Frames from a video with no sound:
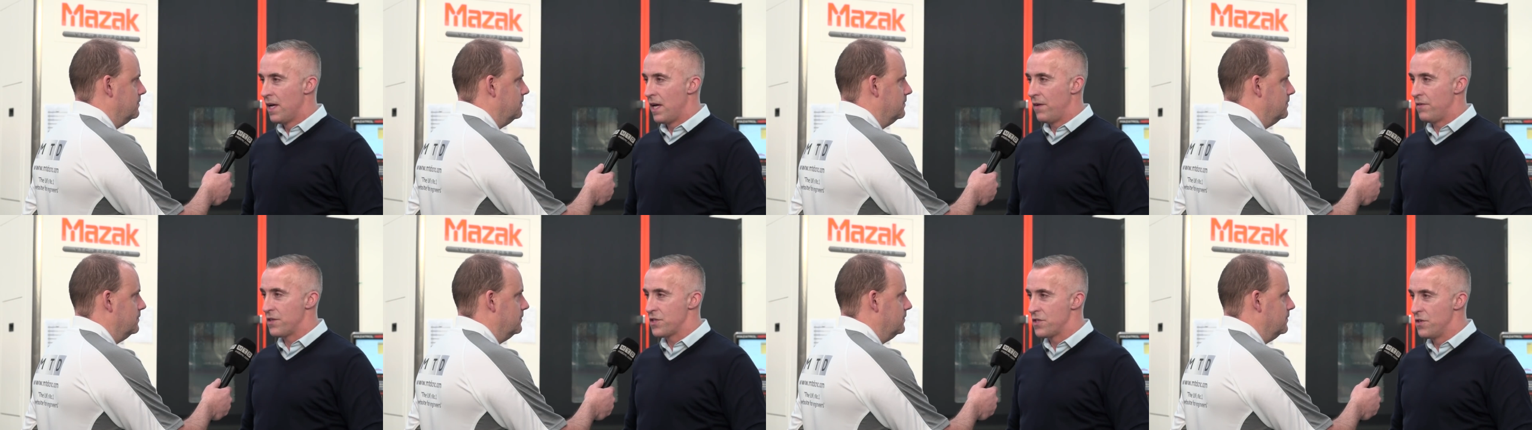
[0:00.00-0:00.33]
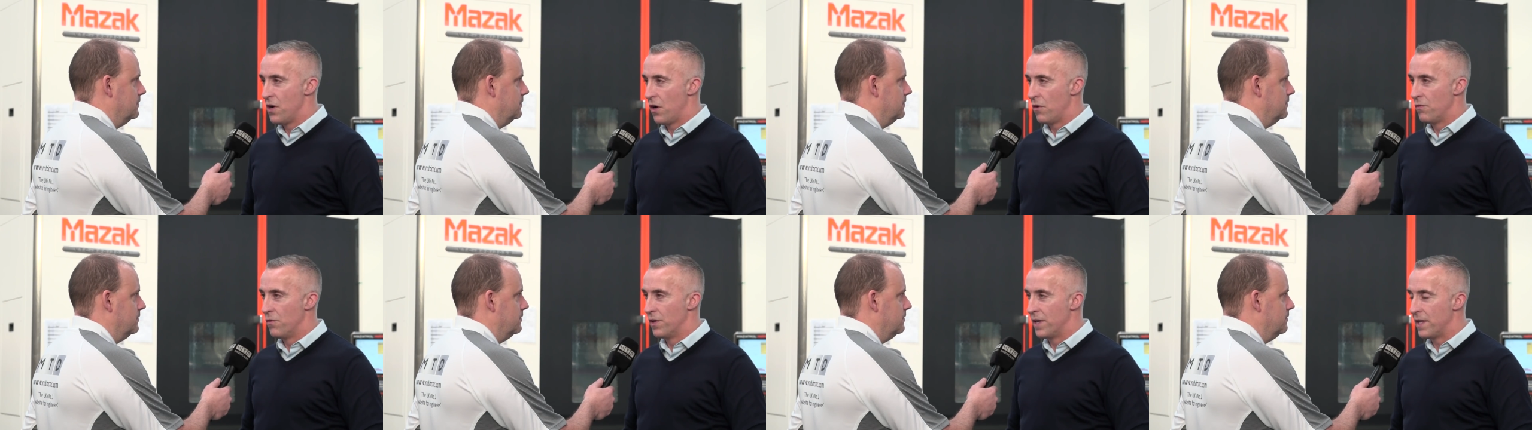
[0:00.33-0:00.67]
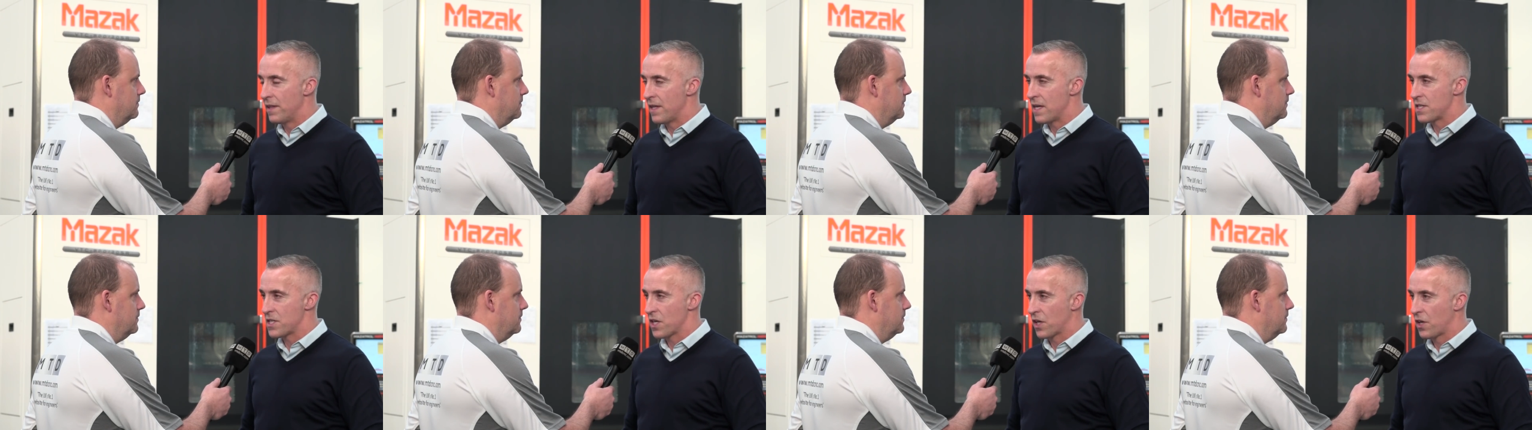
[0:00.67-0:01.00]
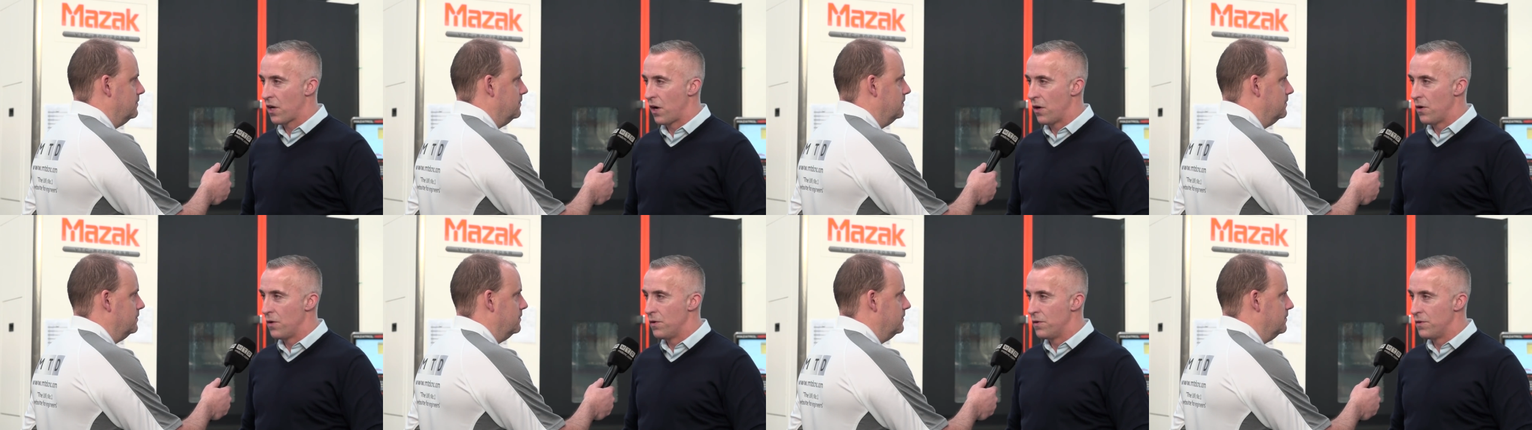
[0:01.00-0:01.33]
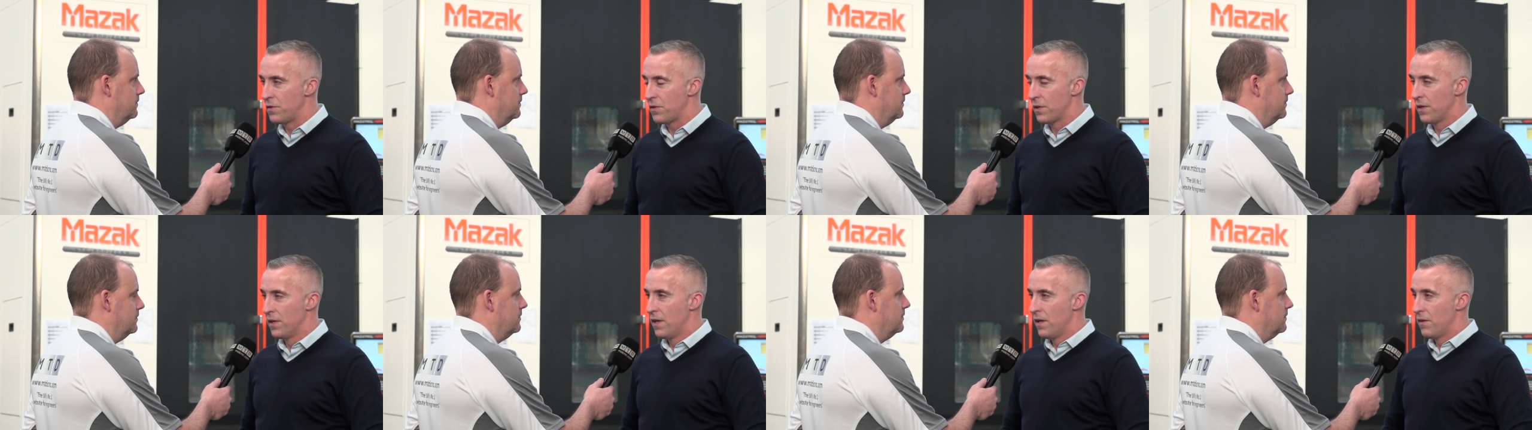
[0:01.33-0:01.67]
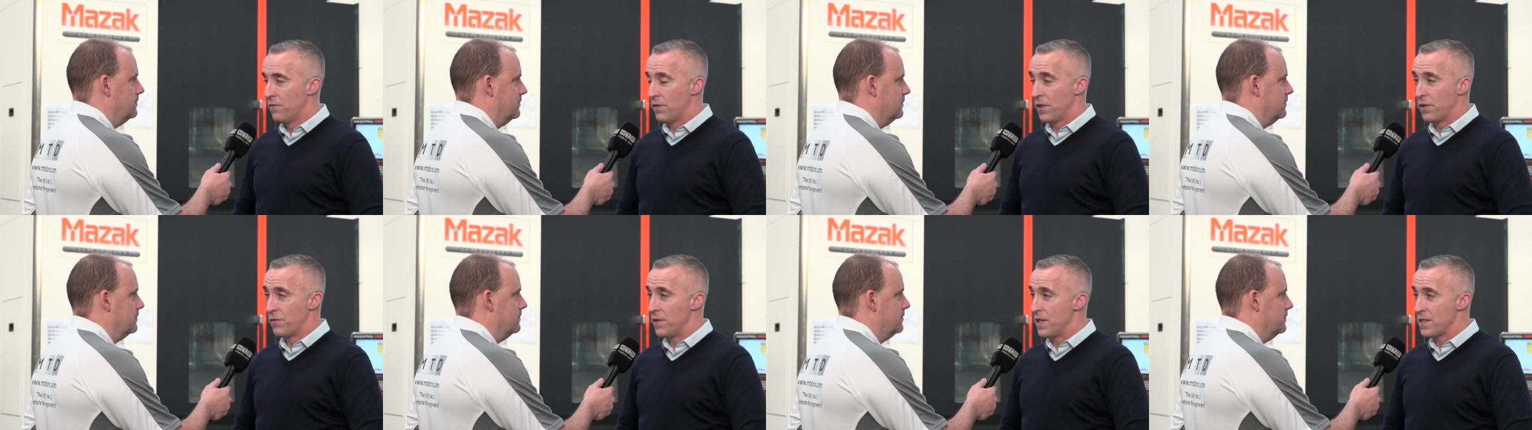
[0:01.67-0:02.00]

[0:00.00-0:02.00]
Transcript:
Speaker 1: If it's not running there's a code for the